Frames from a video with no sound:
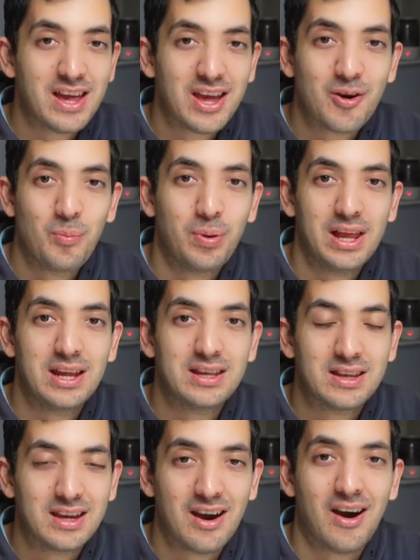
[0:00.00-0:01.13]
a
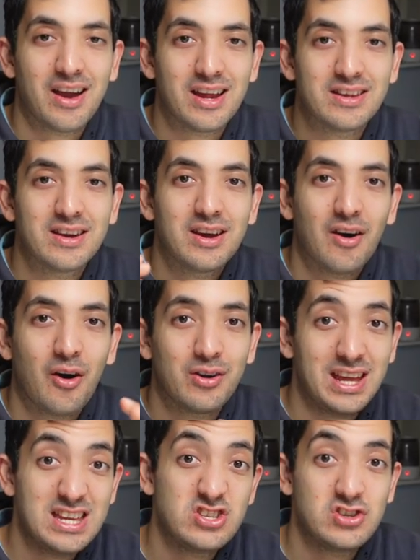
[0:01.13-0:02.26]
complete guide on
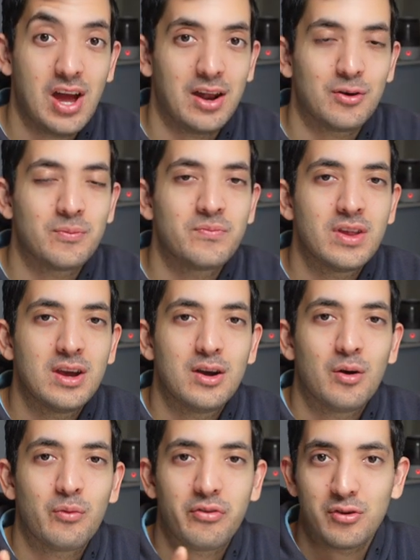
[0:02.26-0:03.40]
his channel
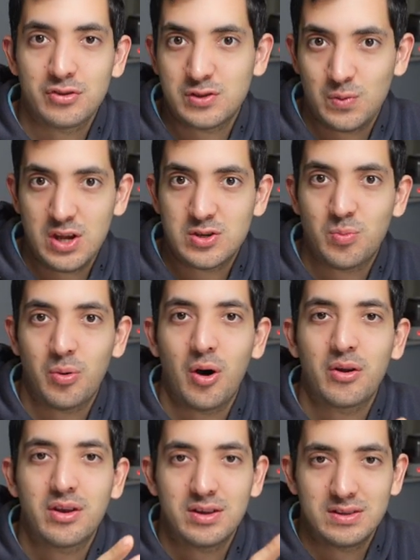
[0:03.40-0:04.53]
for the
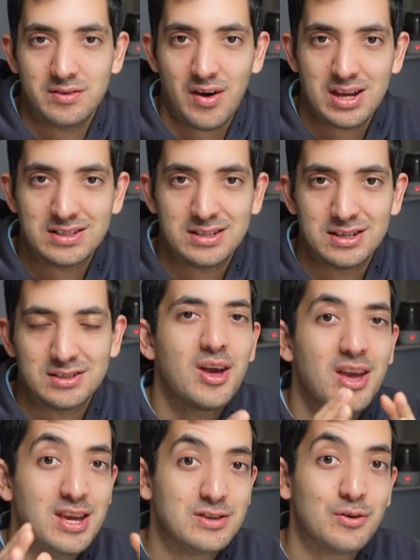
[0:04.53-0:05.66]
SwitchBot devices.
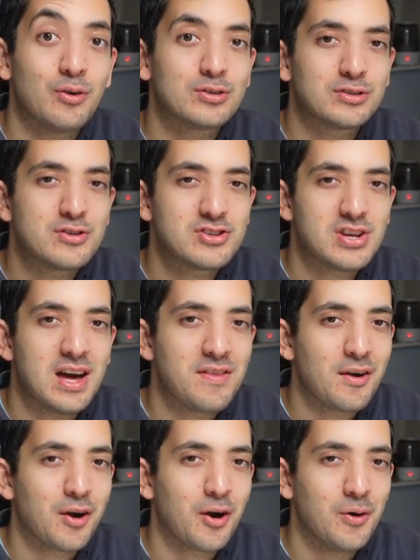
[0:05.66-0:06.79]
He's also shared the
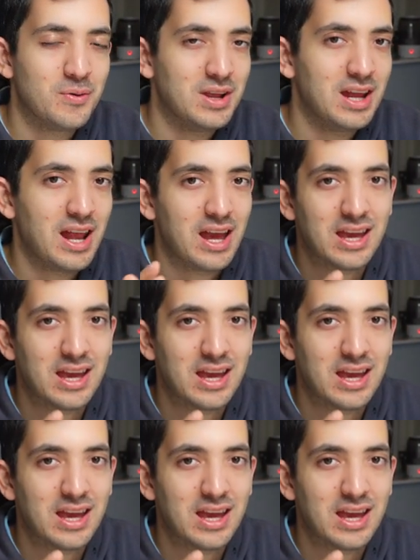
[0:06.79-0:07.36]
code in a